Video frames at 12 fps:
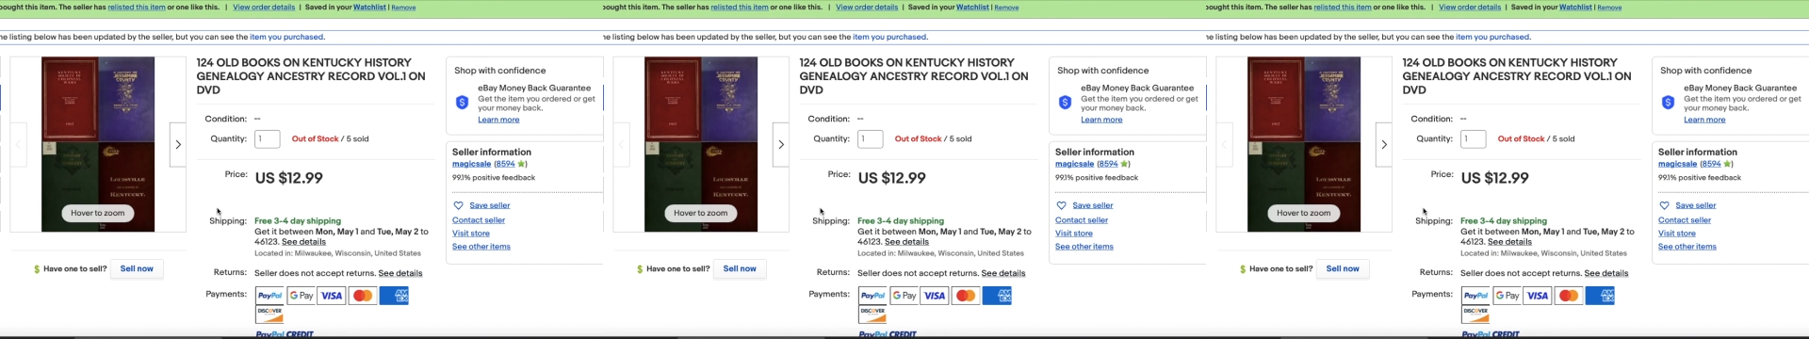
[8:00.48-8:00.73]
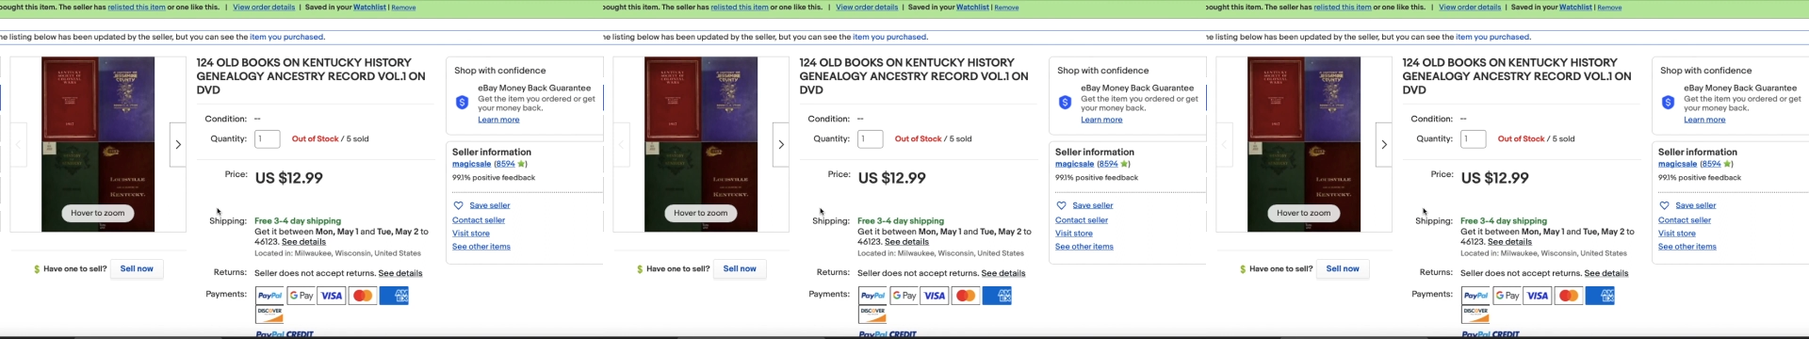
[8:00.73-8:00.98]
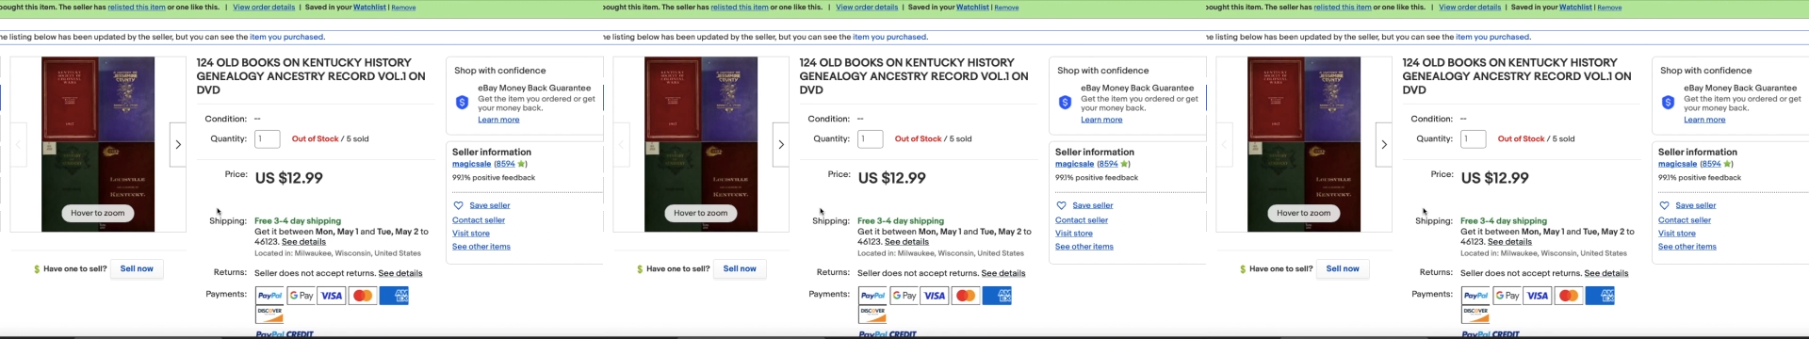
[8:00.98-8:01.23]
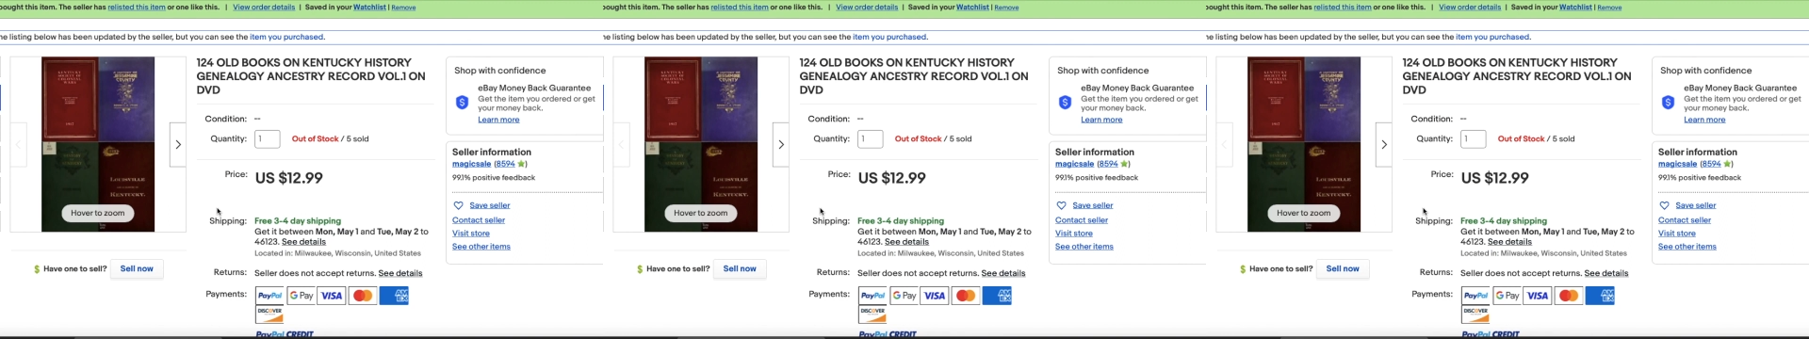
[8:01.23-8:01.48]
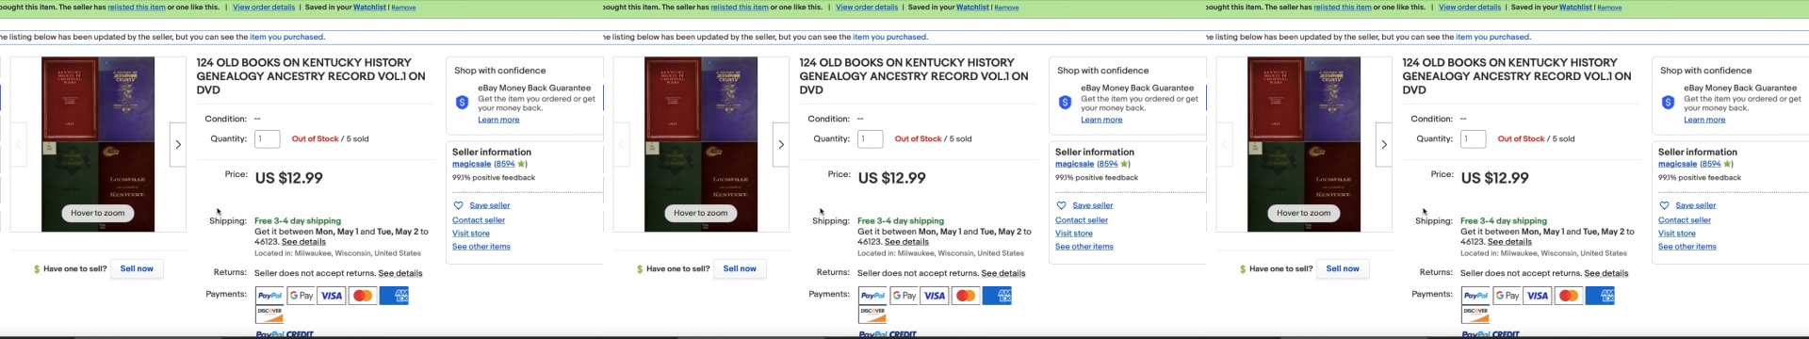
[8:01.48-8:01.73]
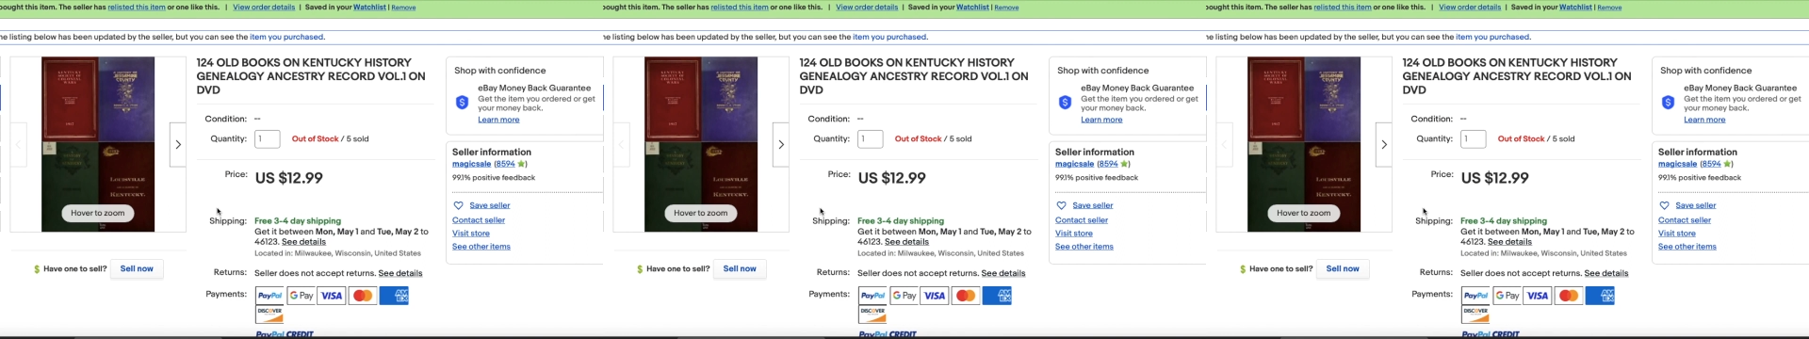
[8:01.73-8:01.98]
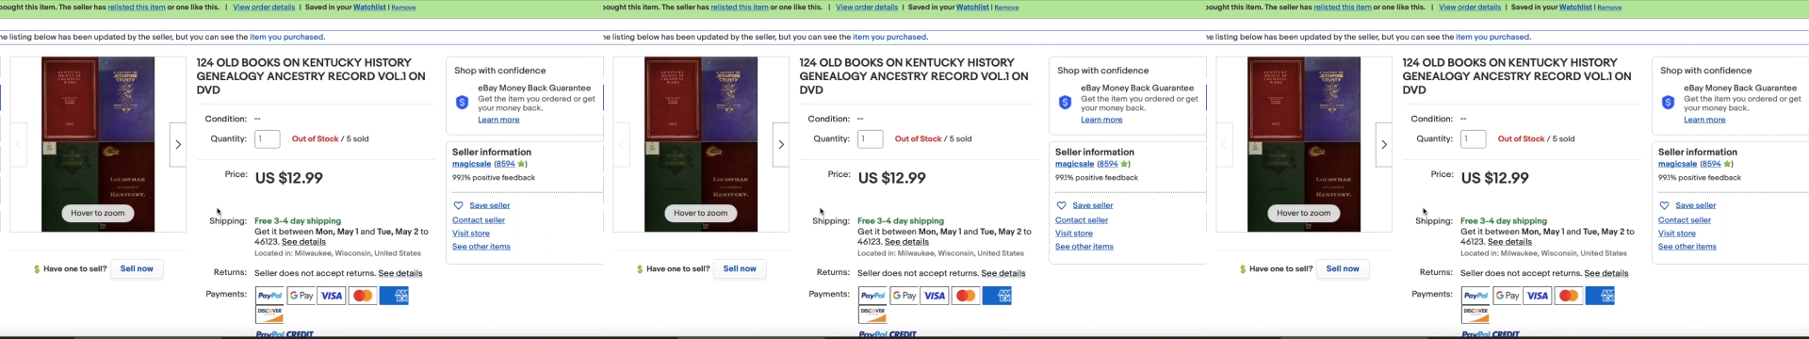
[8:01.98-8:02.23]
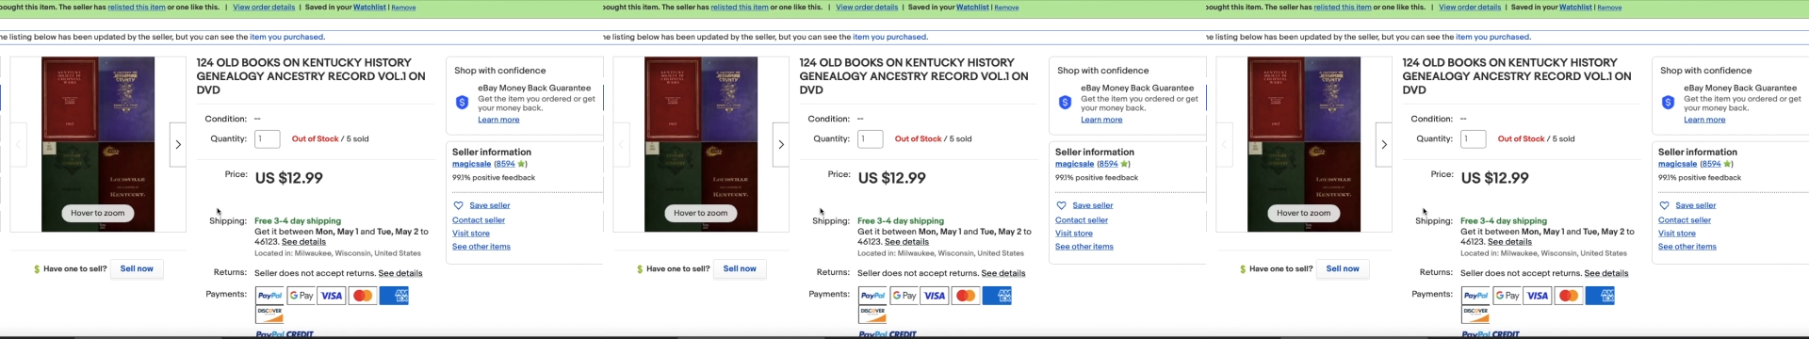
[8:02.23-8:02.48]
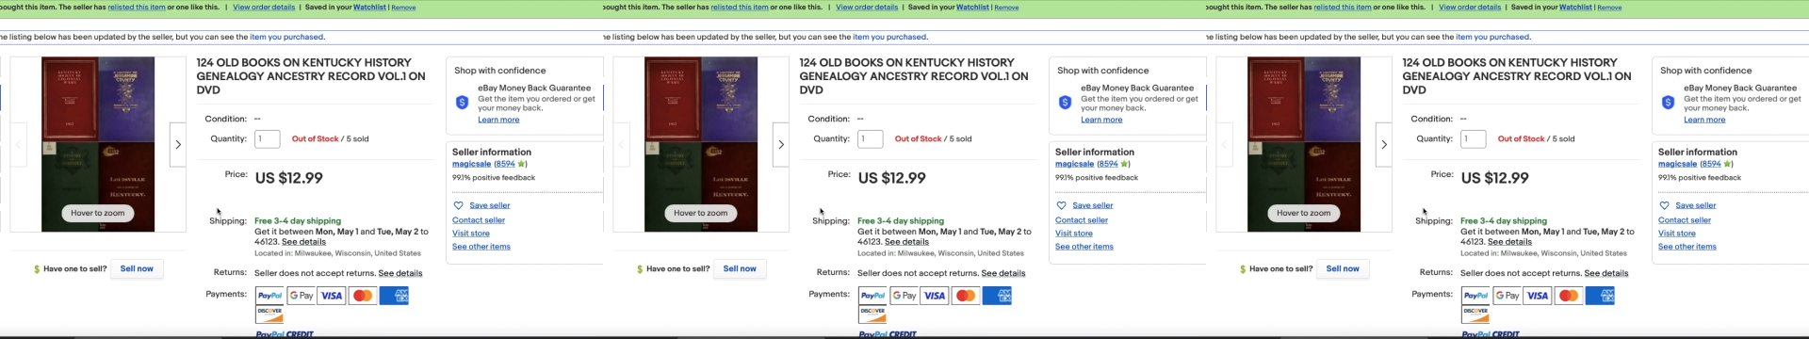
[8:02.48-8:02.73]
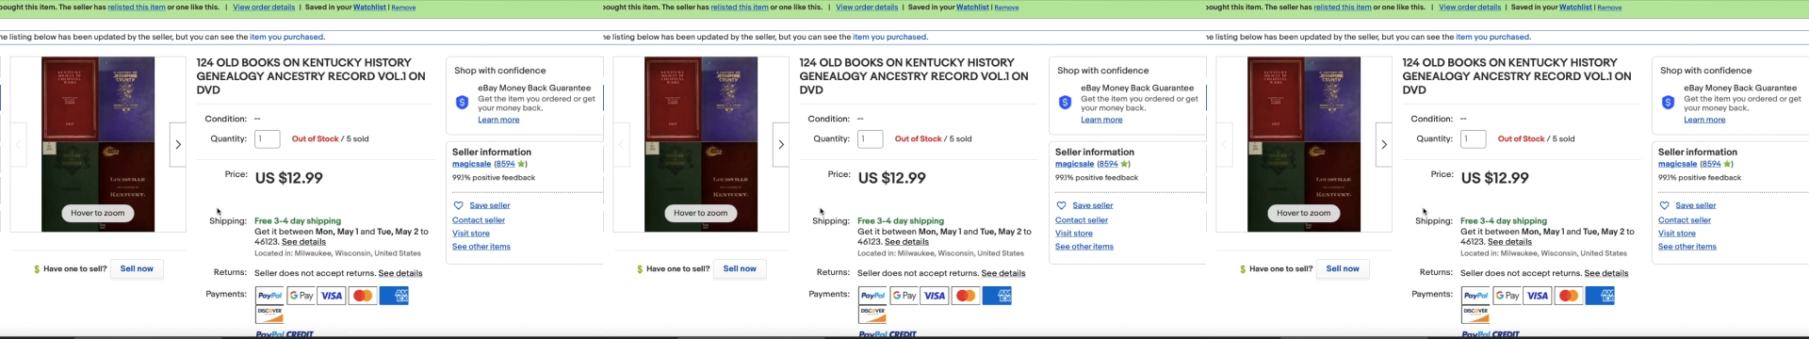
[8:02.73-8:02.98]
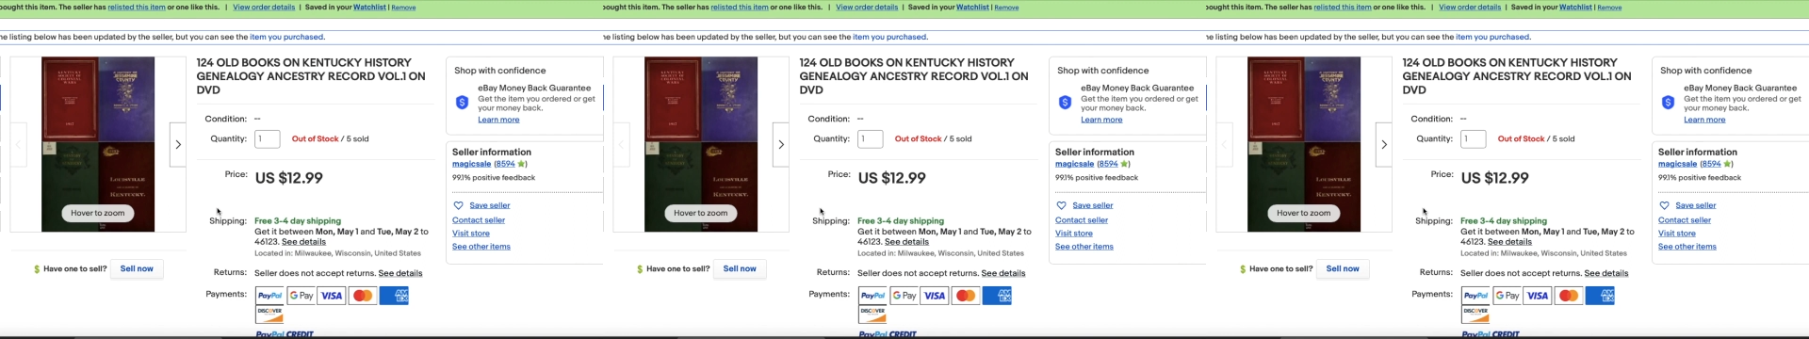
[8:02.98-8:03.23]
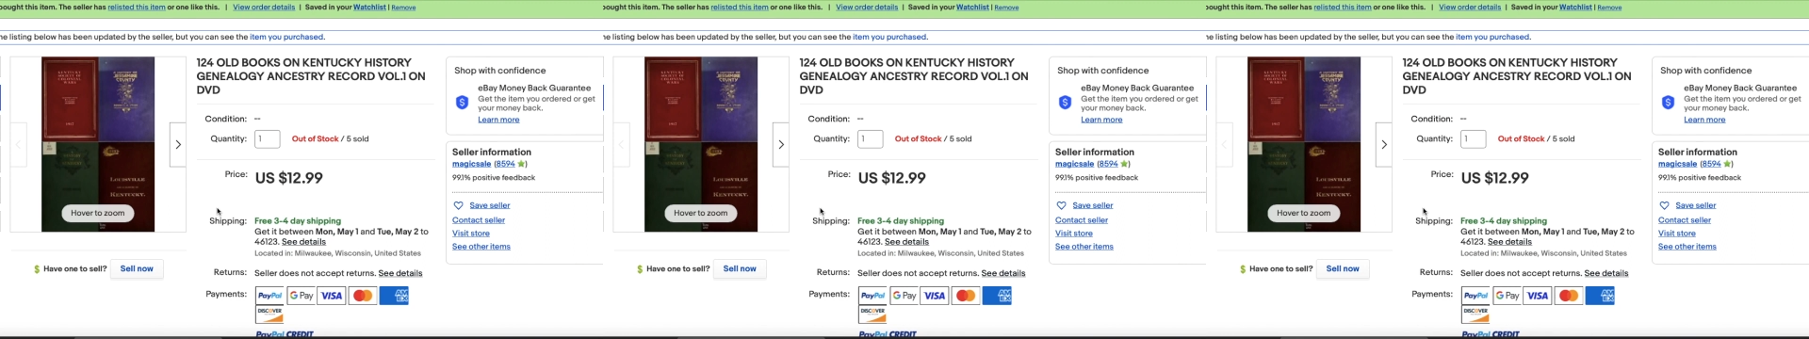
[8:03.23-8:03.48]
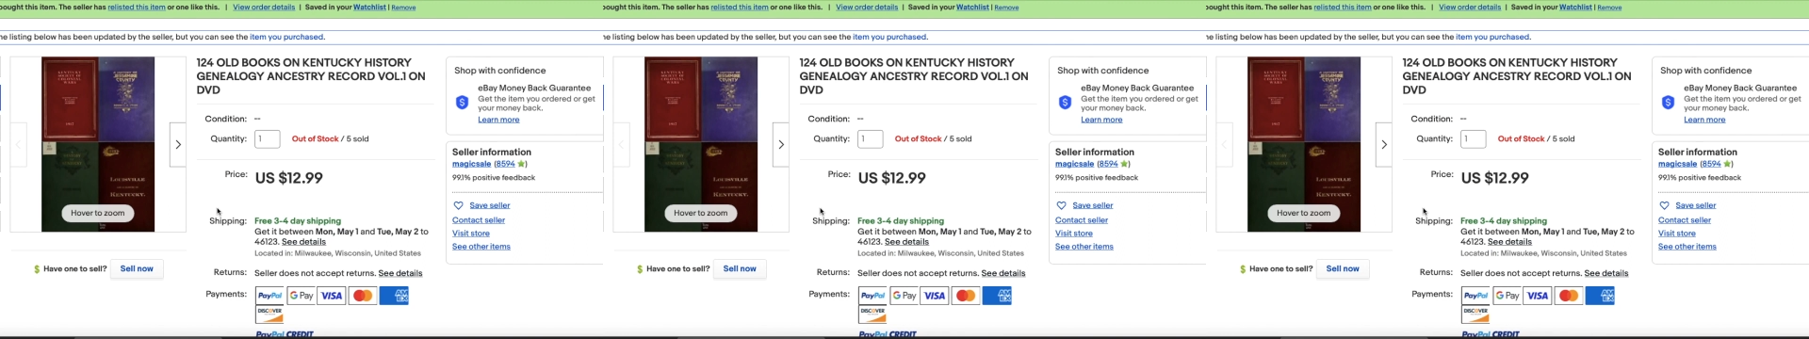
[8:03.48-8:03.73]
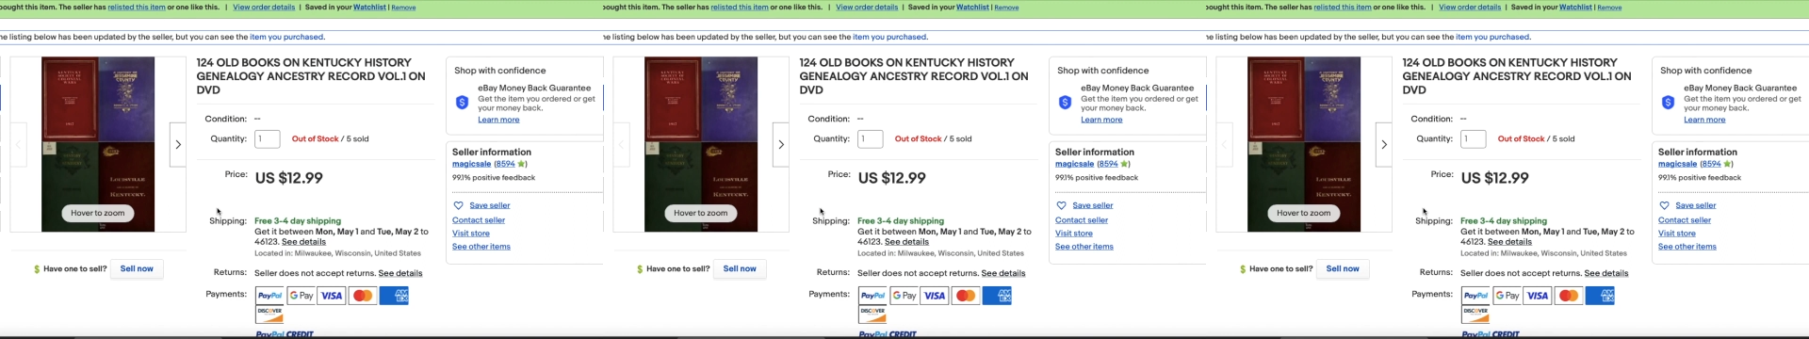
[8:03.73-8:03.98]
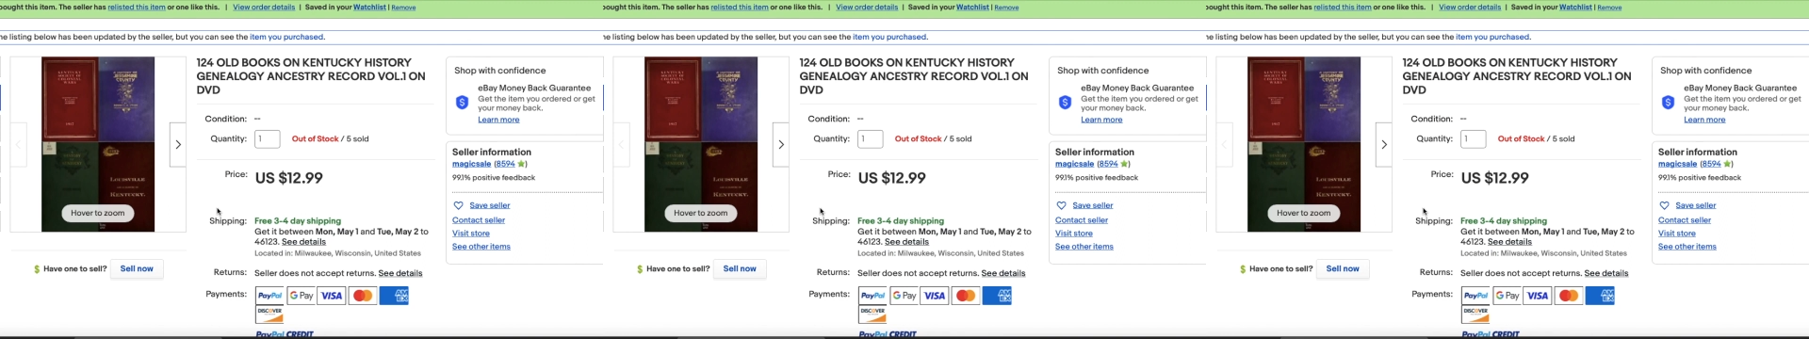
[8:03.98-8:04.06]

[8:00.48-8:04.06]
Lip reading: No face is visible, so there are no lips to read.